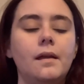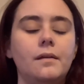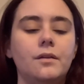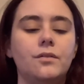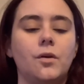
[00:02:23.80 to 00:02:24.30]

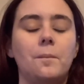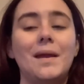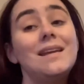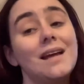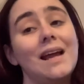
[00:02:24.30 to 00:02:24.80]
so
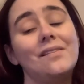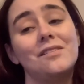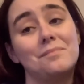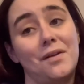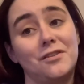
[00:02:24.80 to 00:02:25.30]
May 9th is
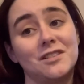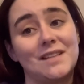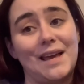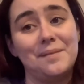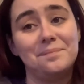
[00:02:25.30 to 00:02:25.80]
Mother's
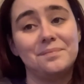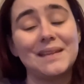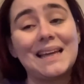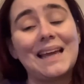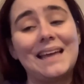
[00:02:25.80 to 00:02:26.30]
Day
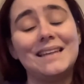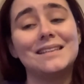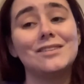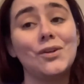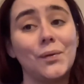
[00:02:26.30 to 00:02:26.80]
and
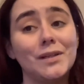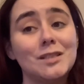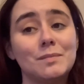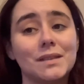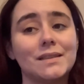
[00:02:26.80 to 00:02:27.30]
it's Logan's
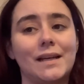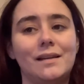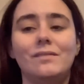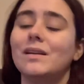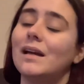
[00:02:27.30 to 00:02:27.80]
birthday.
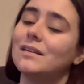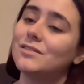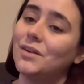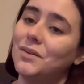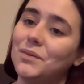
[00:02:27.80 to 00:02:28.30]
If you guys
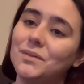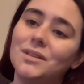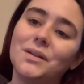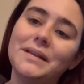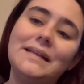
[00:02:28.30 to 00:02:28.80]
don't know who
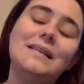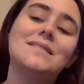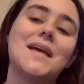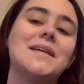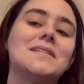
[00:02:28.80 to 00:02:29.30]
Logan is,
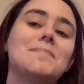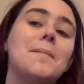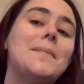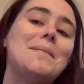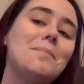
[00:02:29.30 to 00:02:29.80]
that is my
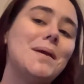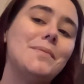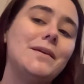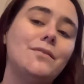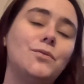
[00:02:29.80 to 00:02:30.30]
baby
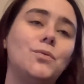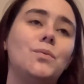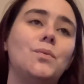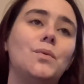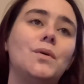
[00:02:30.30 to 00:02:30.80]
baby
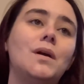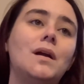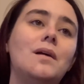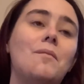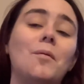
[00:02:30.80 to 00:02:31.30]
who
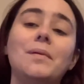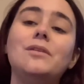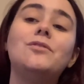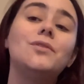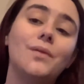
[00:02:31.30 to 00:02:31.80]
will be
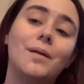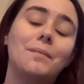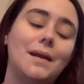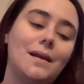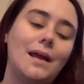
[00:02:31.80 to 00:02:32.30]
two on
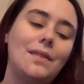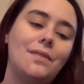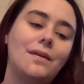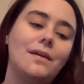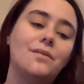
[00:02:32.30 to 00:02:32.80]
May 9th.
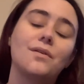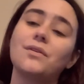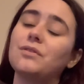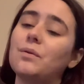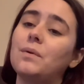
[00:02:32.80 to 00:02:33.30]
He is
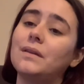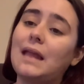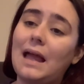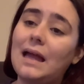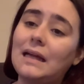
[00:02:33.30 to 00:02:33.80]
also the one
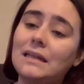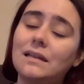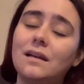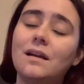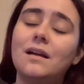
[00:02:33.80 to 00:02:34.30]
that had
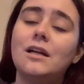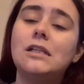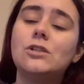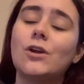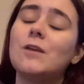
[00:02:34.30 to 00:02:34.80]

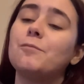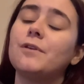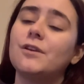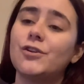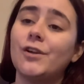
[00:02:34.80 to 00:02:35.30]

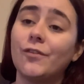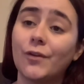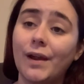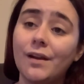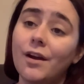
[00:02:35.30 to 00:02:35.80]
transposition of the
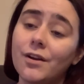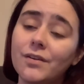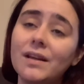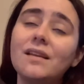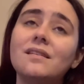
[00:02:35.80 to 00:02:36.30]
great
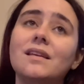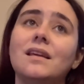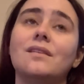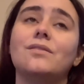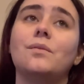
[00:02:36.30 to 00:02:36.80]
arteries. He
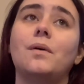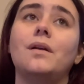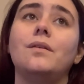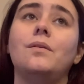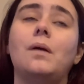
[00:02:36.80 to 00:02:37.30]
is the
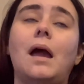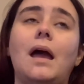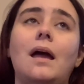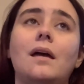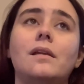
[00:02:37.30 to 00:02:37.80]
one who
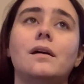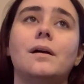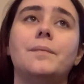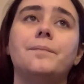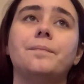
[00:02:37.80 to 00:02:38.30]
had
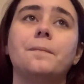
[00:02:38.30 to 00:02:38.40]
um,